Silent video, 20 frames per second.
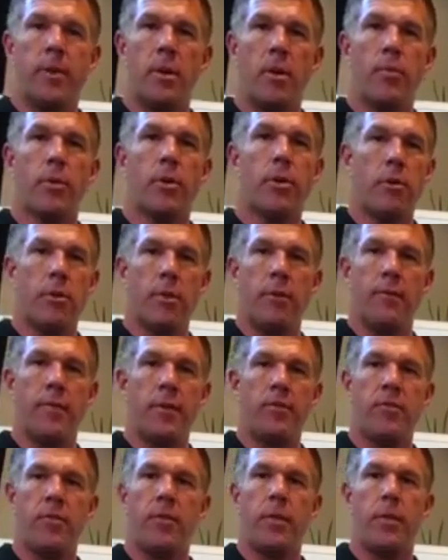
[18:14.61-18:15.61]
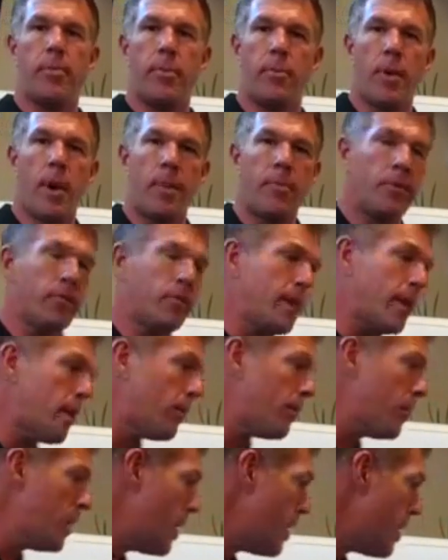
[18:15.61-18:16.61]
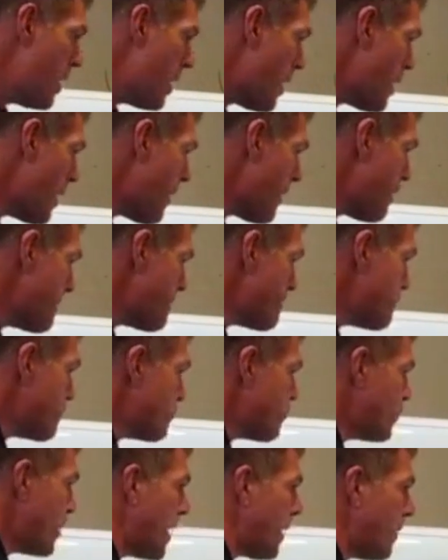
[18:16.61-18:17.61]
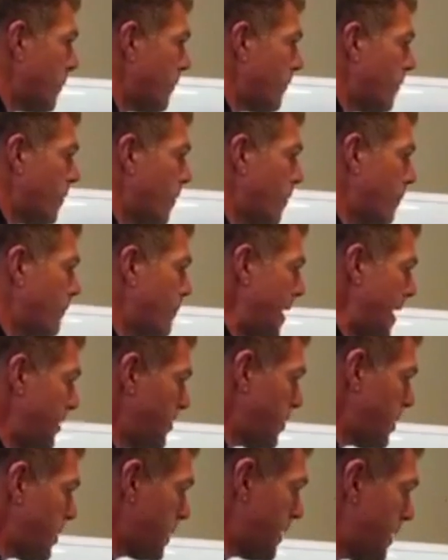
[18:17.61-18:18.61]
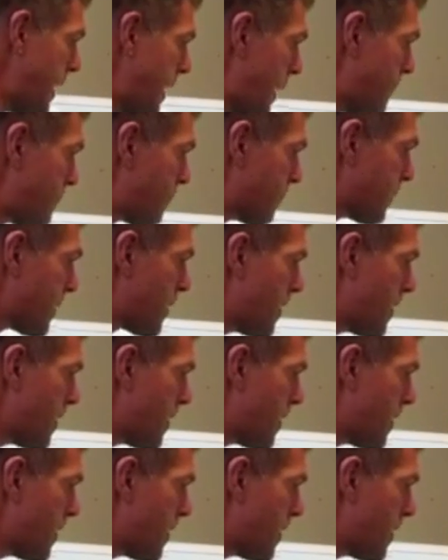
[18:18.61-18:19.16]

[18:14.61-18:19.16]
You know, we're currently fixing and flipping properties now, but basically,